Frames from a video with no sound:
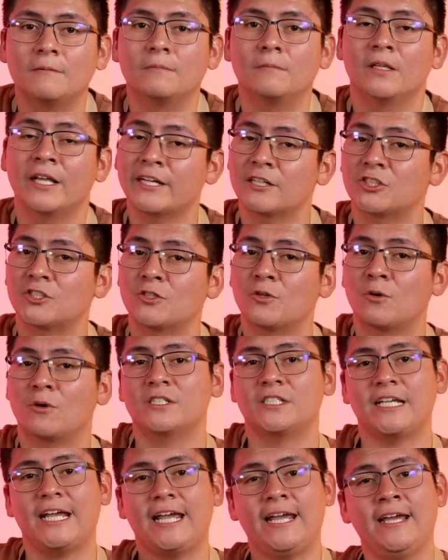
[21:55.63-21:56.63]
liquor
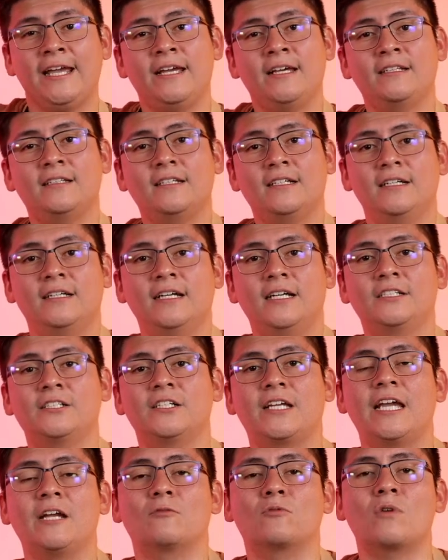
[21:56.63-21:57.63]
stores and
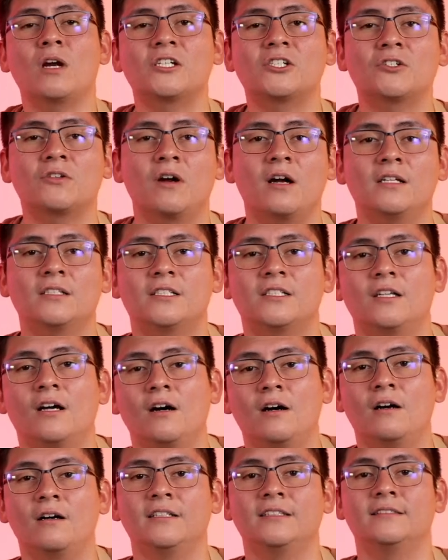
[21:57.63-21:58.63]
educate restaurants
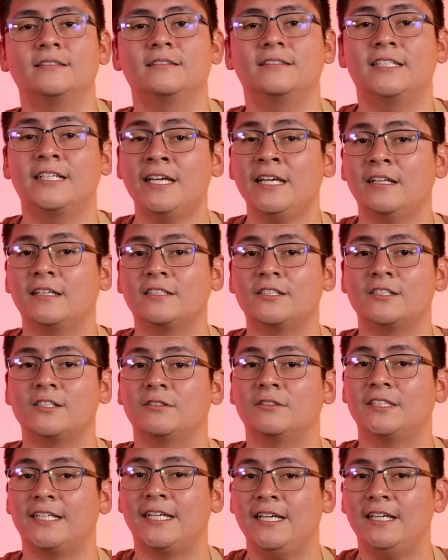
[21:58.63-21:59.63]
on tequila. So
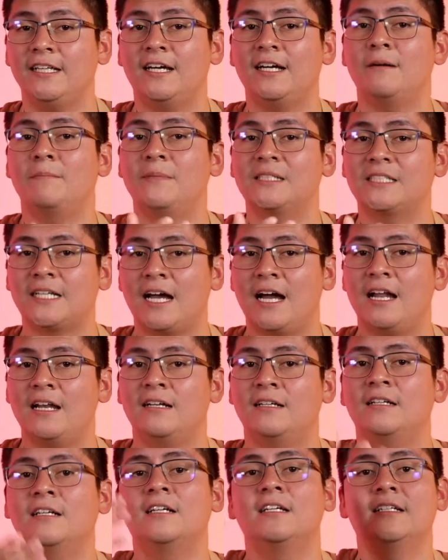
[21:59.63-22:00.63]
tequila,
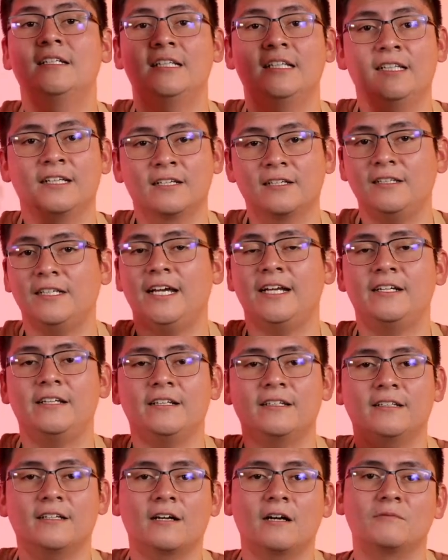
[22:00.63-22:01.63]
mezcal, literally
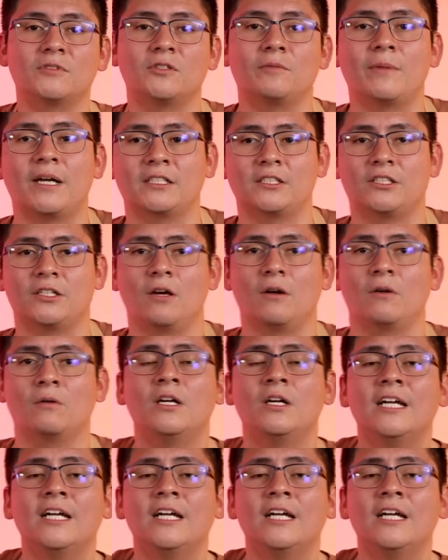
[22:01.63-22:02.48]
anything that comes from Mexico.